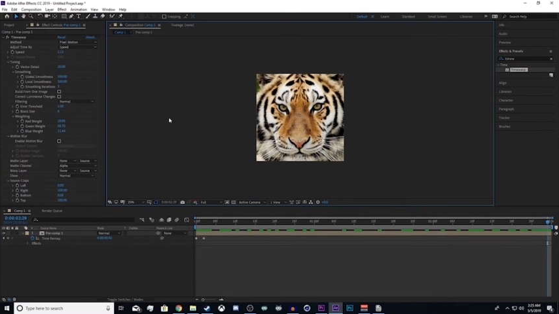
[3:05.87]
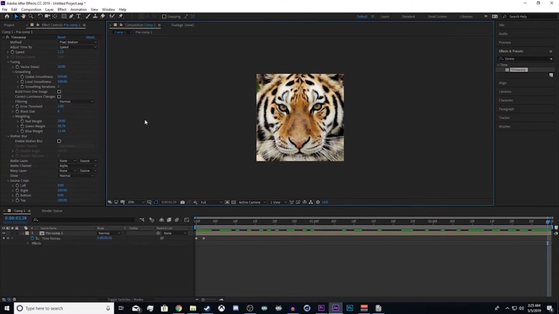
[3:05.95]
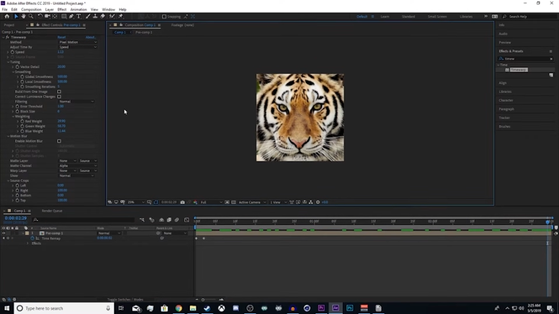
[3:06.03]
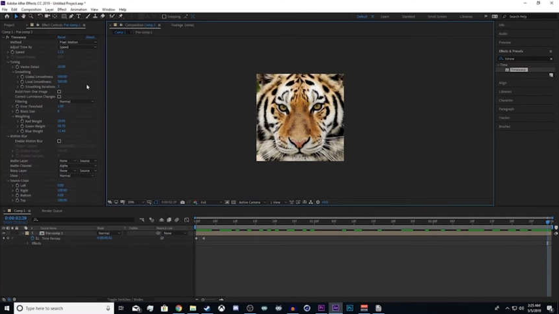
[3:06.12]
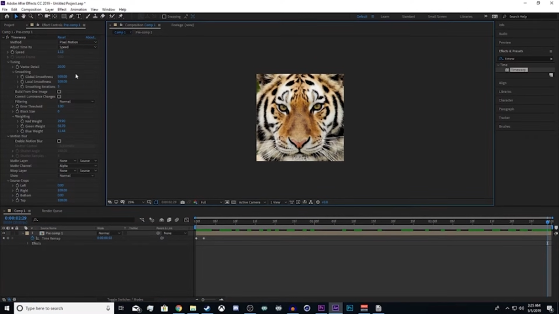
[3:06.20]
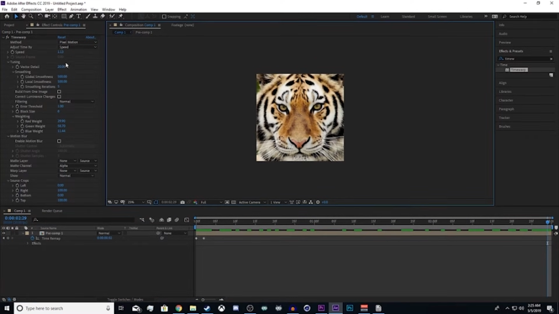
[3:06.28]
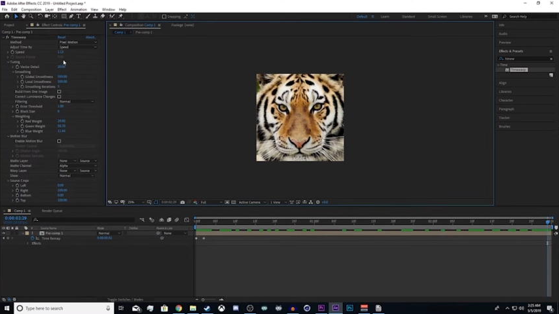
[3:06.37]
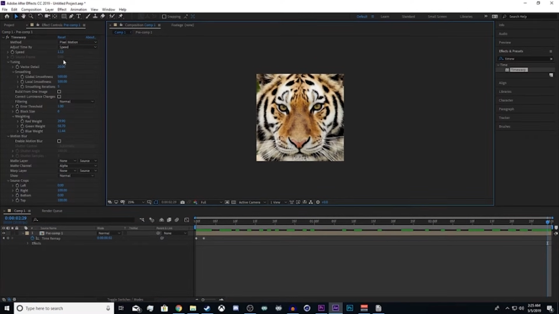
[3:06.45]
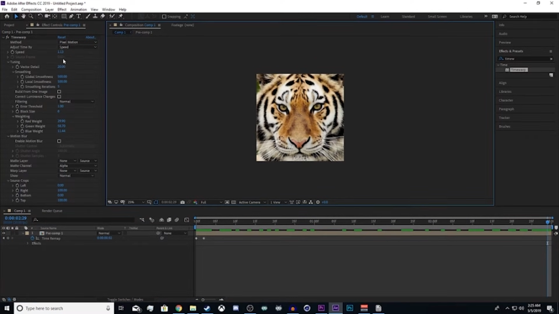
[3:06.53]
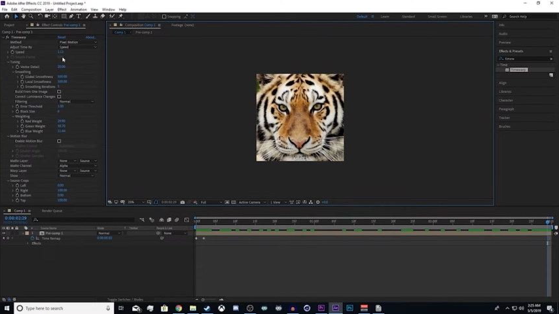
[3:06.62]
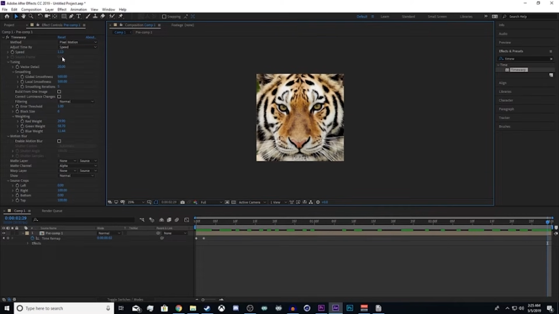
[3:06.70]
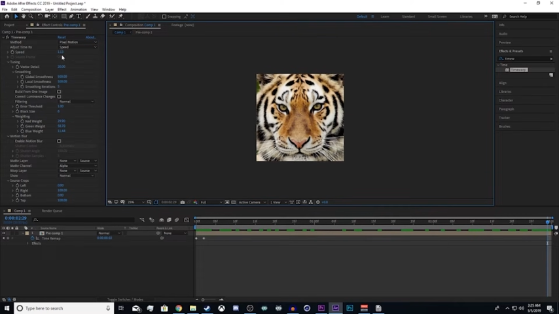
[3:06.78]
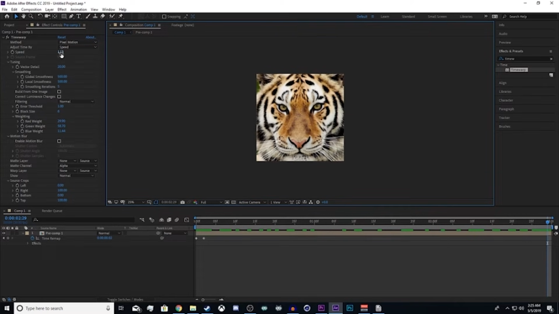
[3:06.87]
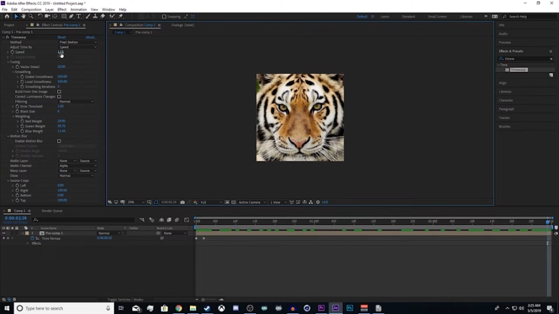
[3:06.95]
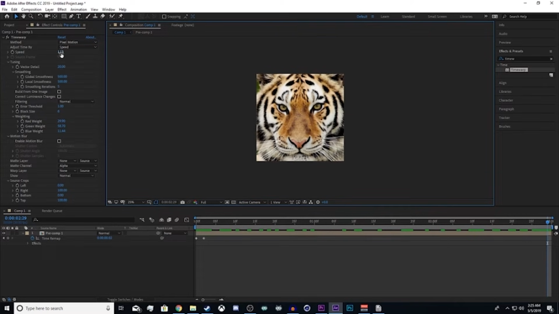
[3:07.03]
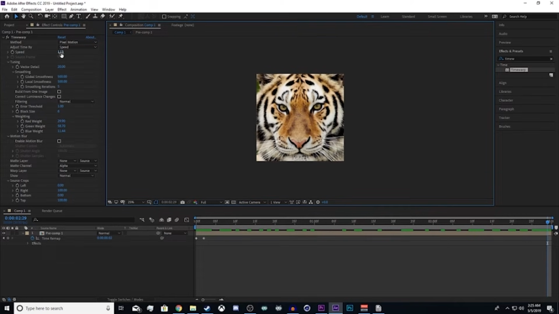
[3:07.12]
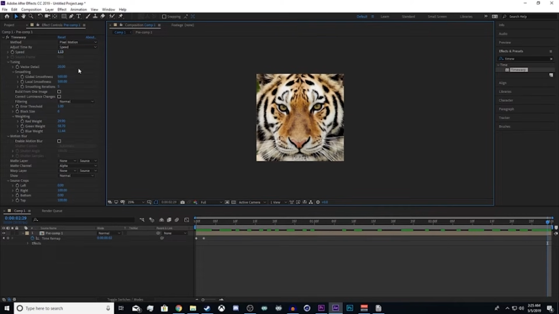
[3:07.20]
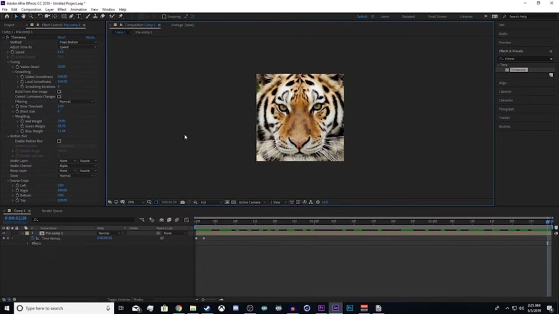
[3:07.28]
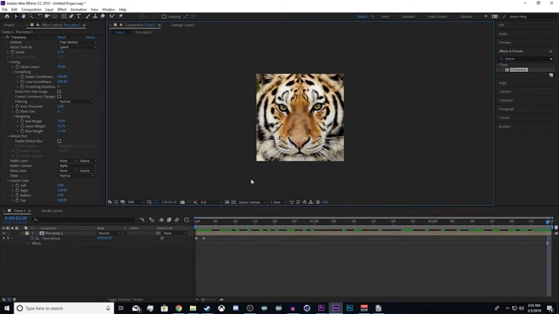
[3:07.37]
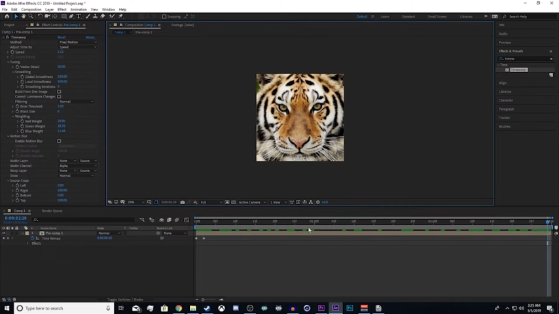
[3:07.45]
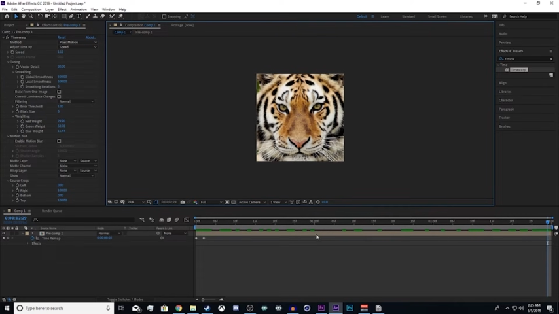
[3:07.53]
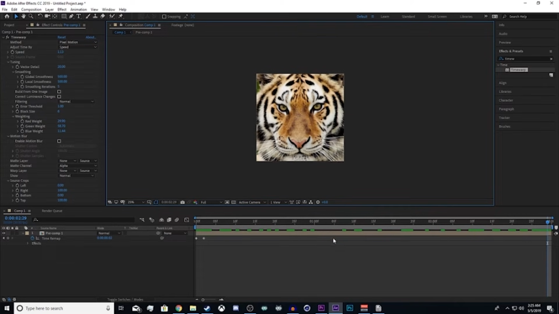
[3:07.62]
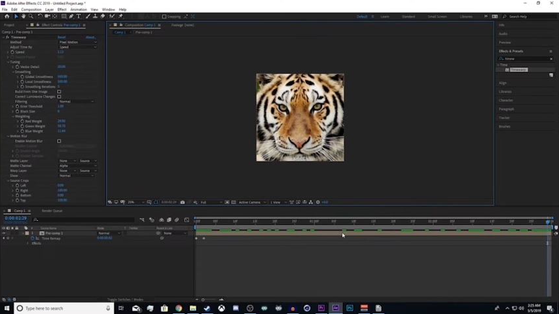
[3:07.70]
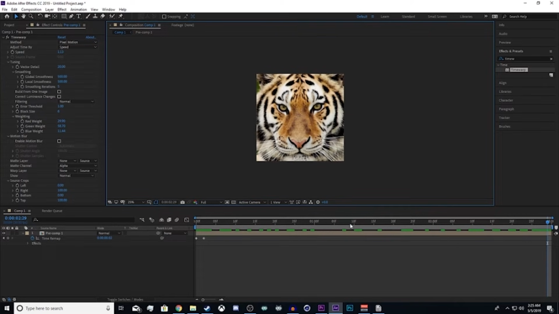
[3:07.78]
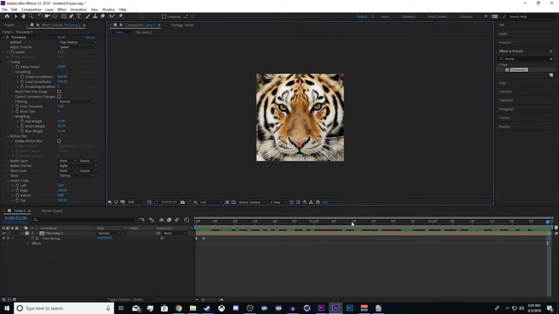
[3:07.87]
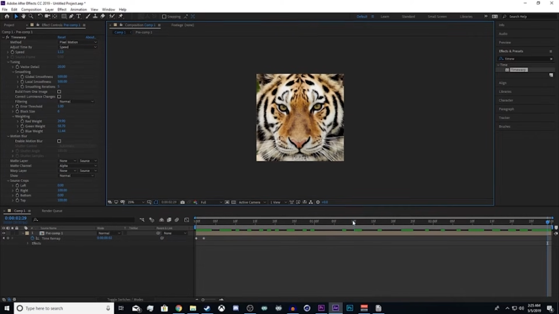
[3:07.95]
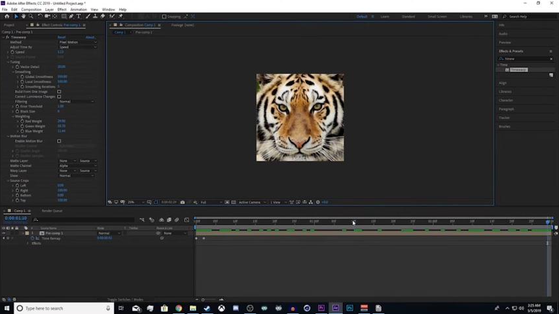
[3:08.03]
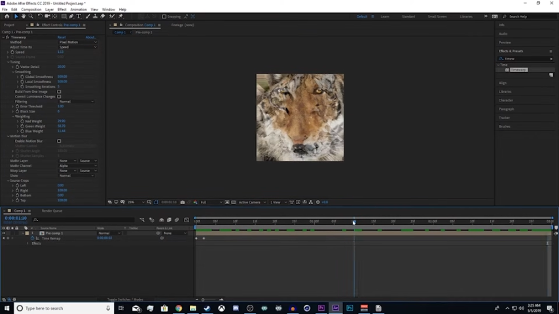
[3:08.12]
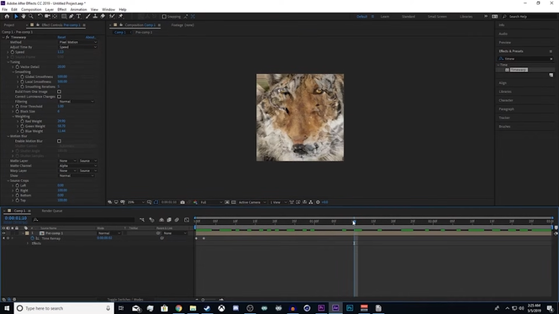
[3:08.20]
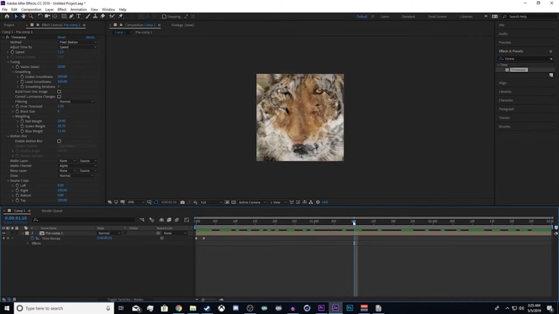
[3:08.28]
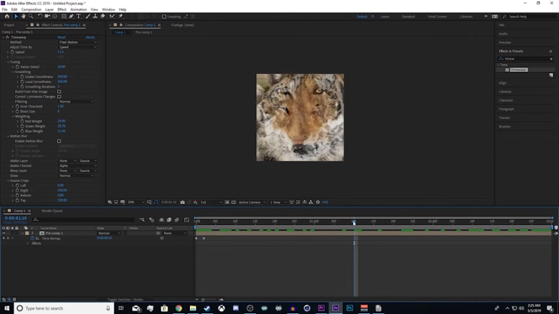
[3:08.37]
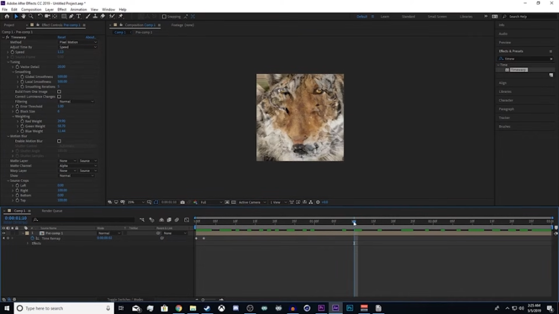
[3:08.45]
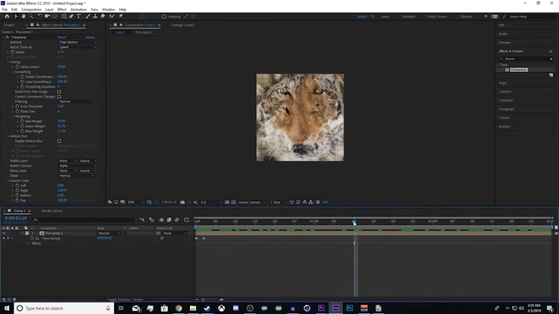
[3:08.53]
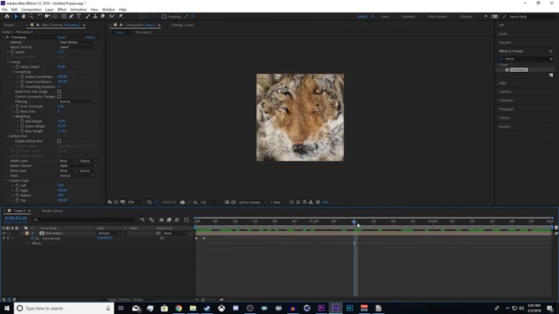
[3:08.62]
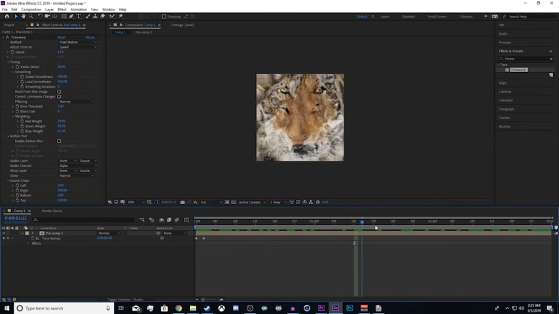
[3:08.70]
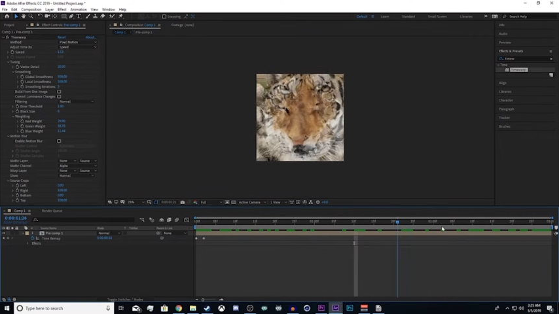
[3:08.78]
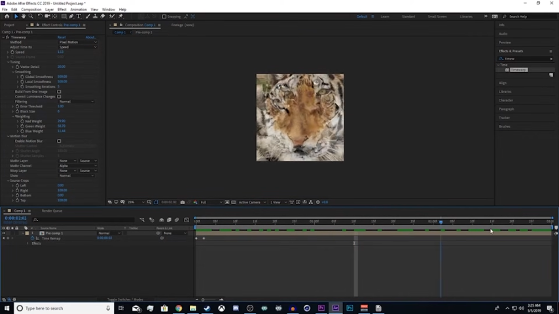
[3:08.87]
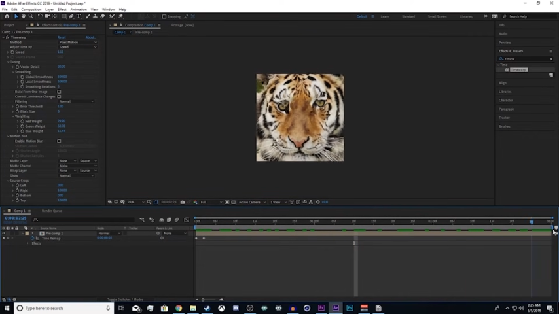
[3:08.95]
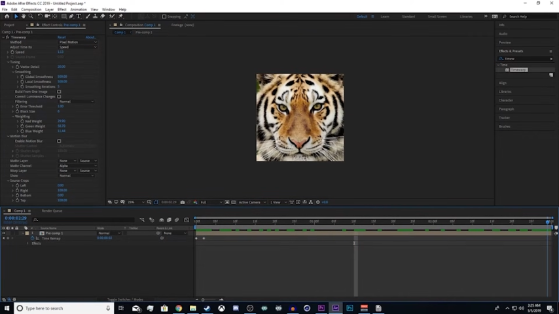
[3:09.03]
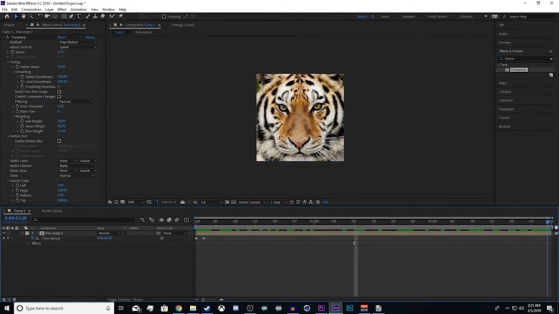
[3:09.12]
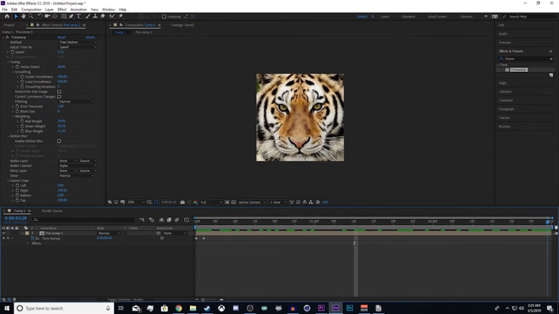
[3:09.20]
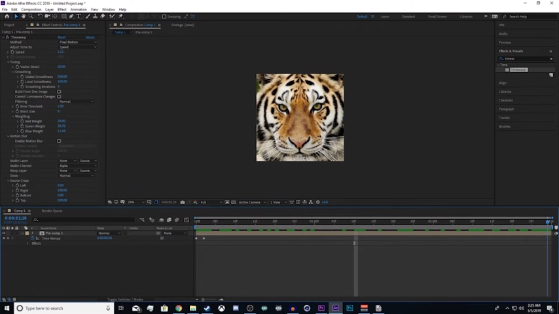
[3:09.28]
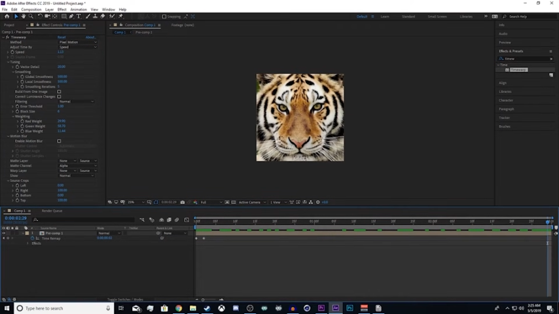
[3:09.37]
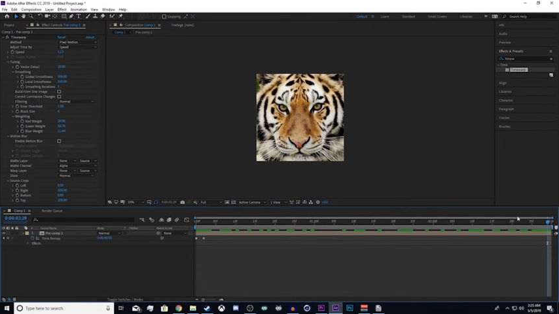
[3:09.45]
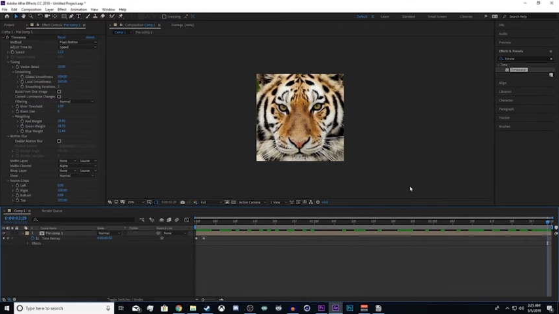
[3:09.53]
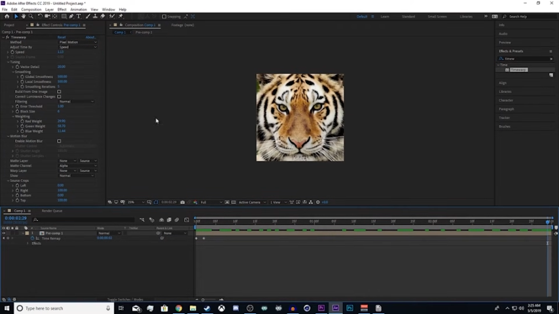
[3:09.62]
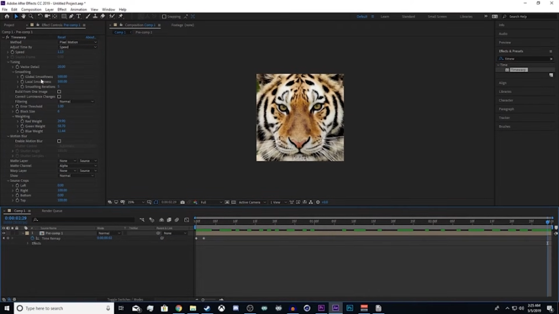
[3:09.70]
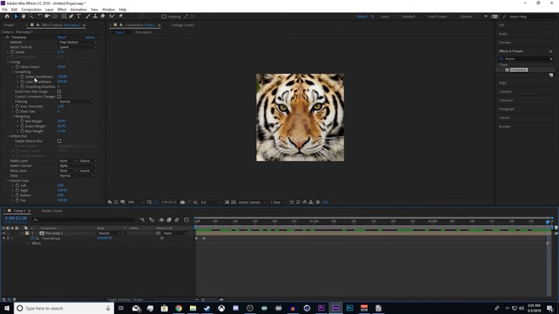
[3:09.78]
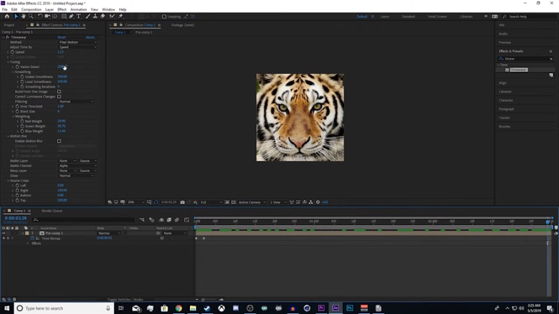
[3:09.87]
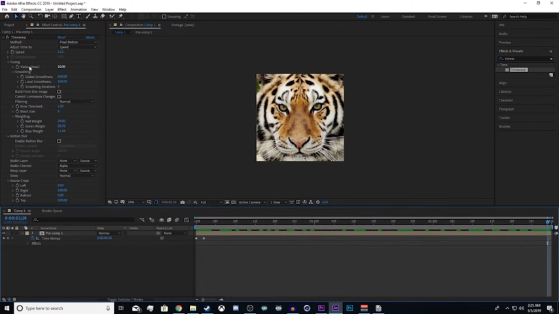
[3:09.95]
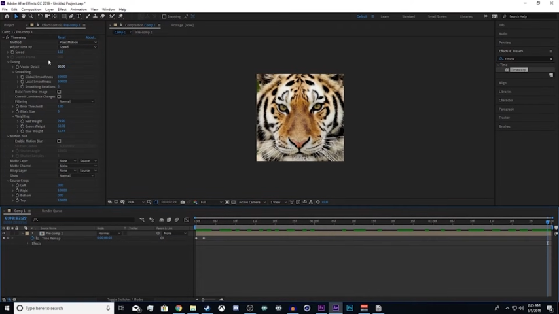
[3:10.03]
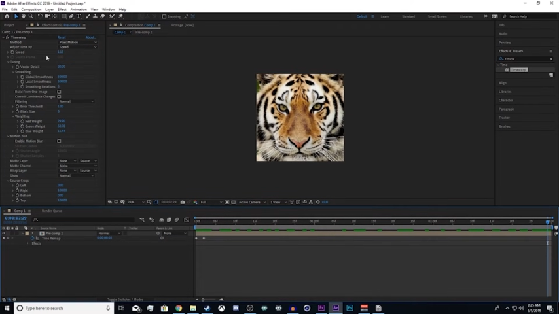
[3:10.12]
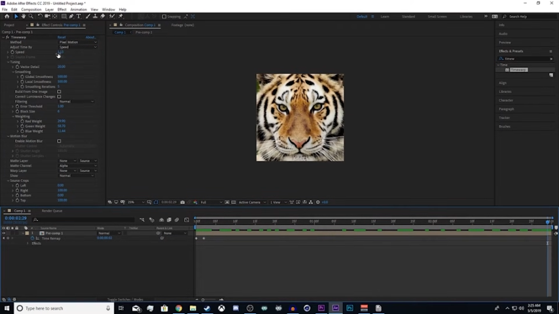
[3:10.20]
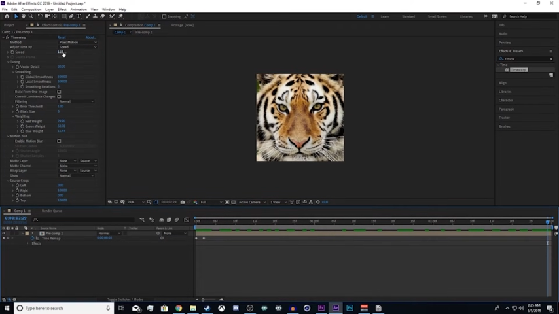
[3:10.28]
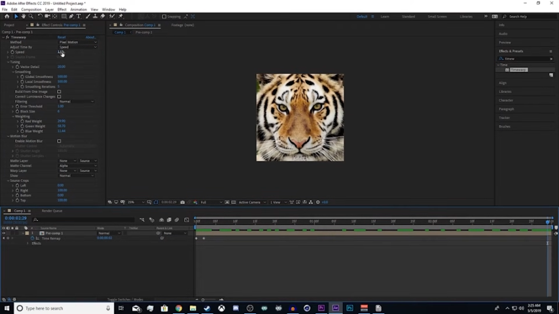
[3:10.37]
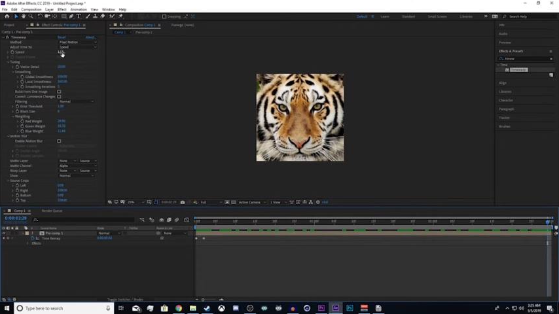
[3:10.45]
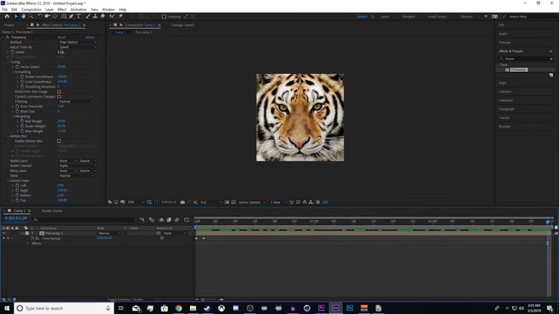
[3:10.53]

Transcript: No face is visible, so there are no lips to read.